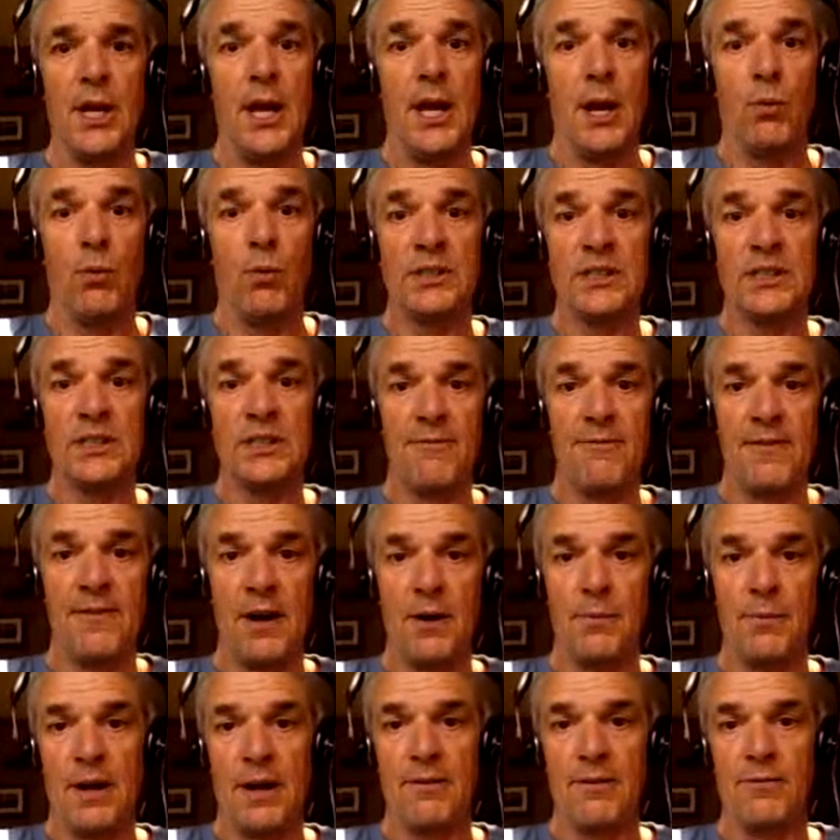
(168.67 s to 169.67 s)
Once I
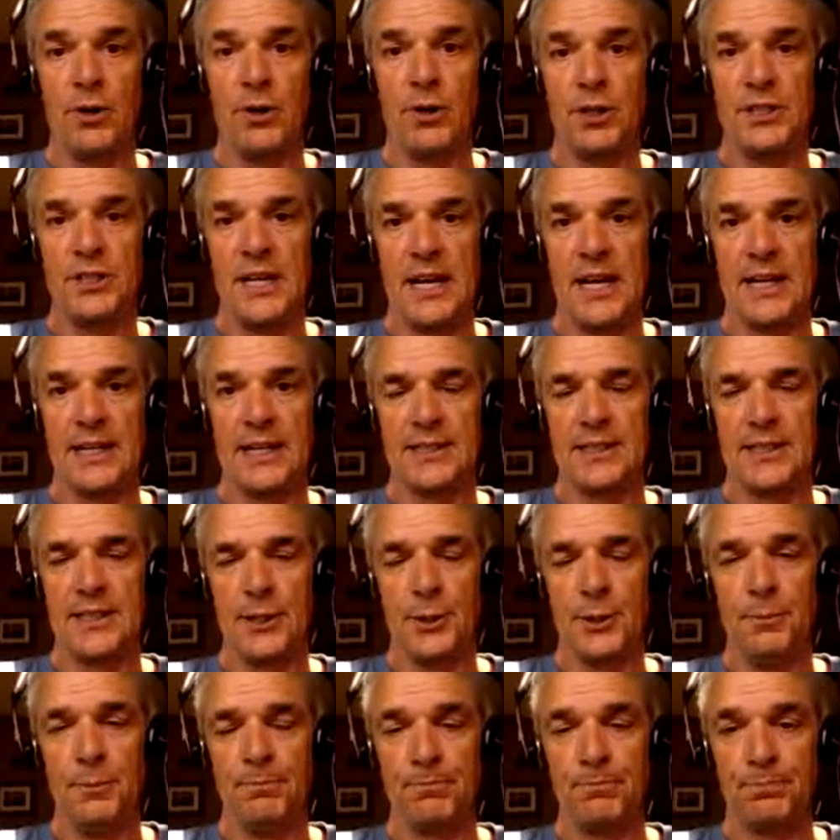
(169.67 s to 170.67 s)
found my vertex,
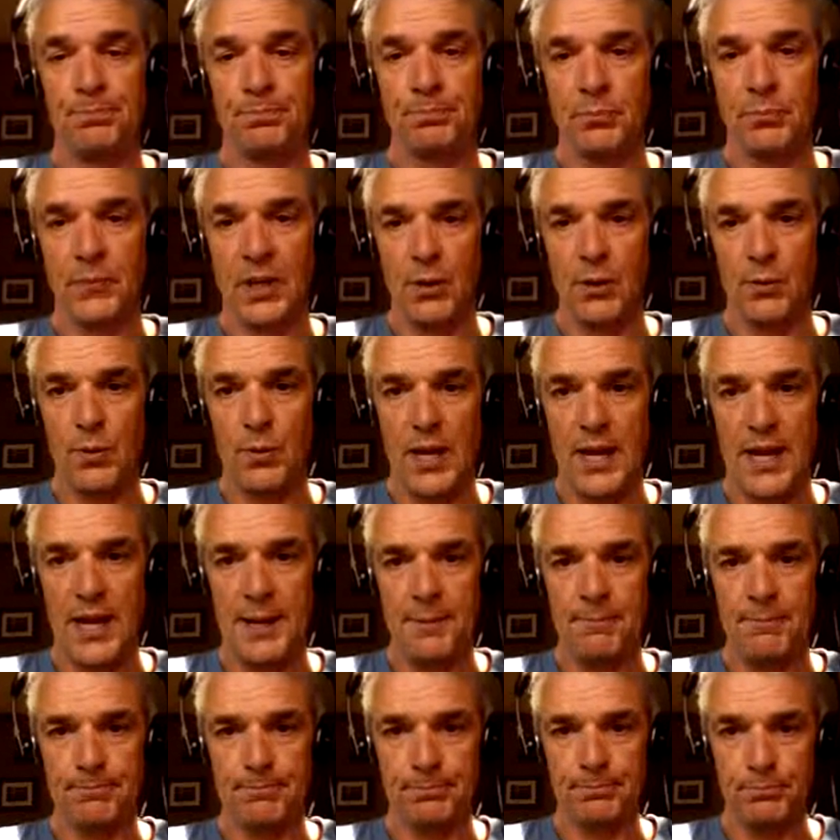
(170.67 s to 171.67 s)
though, okay,
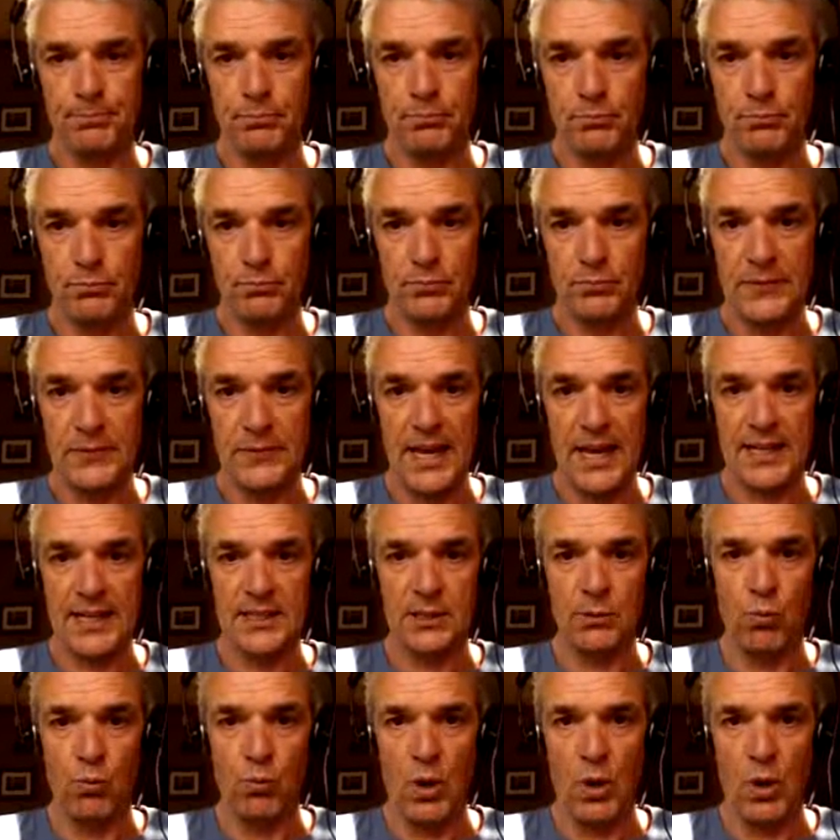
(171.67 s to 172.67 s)
the x
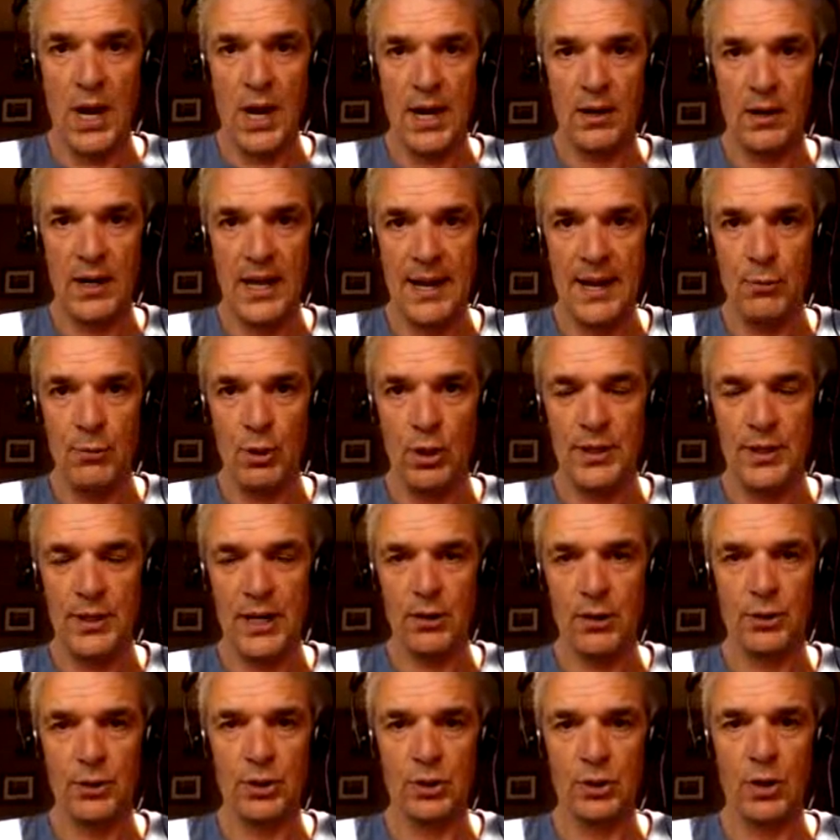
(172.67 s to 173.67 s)
and y are labeled,
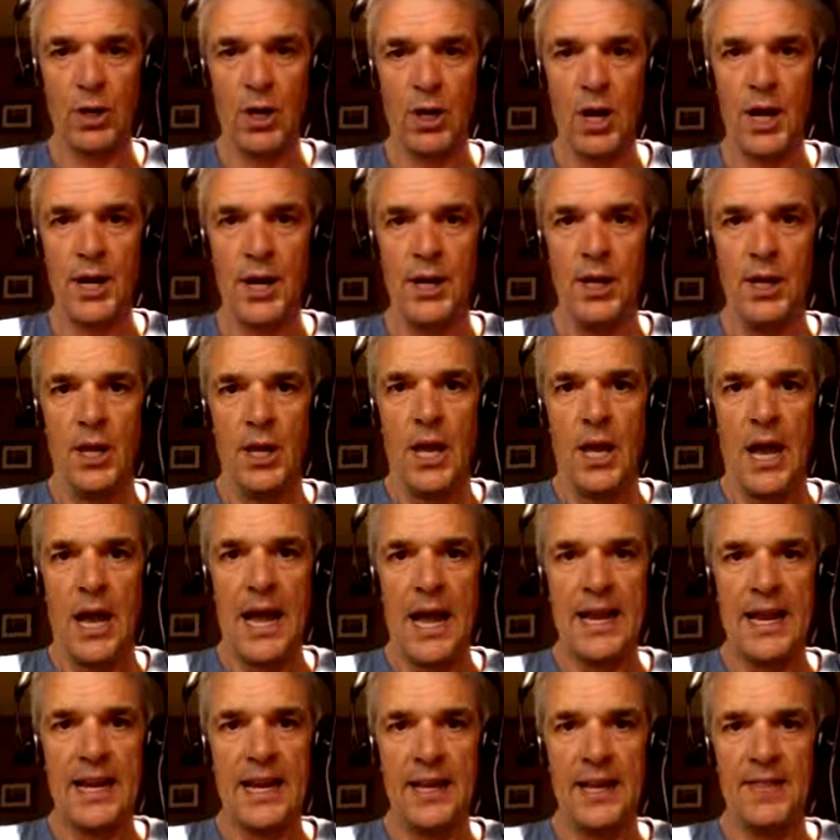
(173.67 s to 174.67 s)
arrows are on,
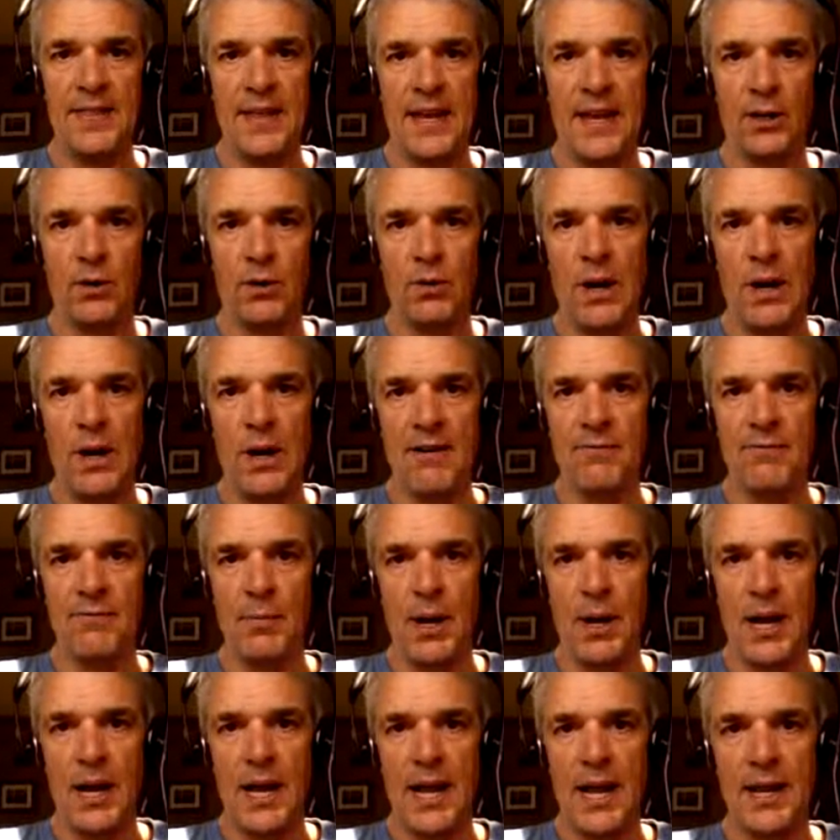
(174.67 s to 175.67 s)
I can then graph
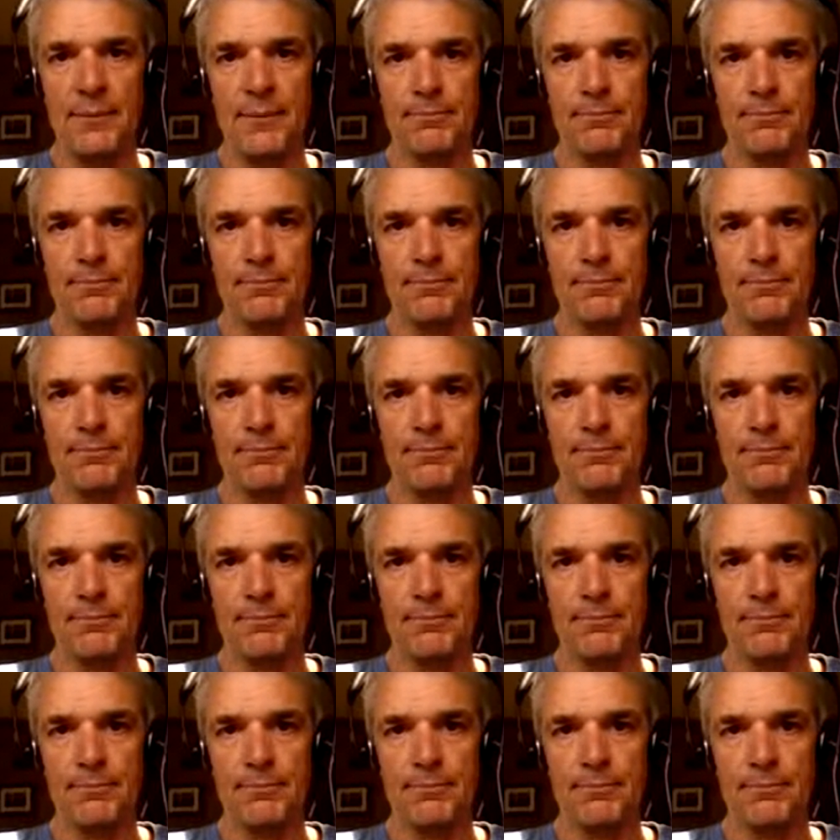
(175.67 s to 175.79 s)
my